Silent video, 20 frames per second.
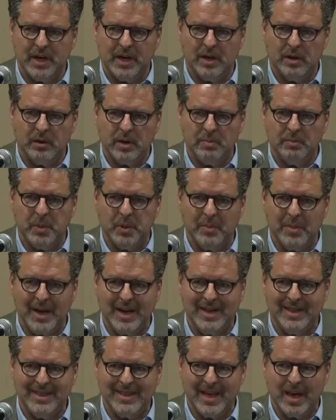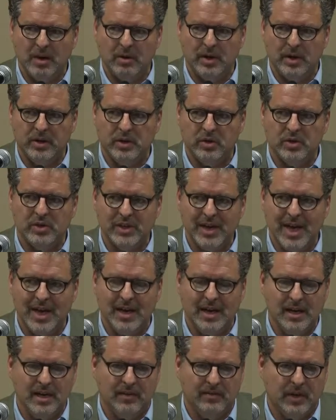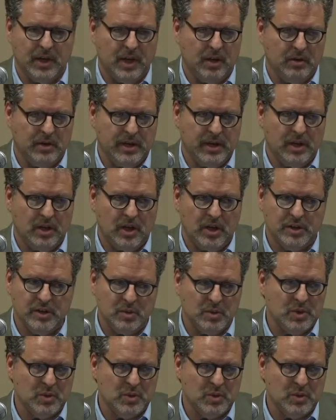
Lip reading: but they're implementing their understanding of the guarantee clause,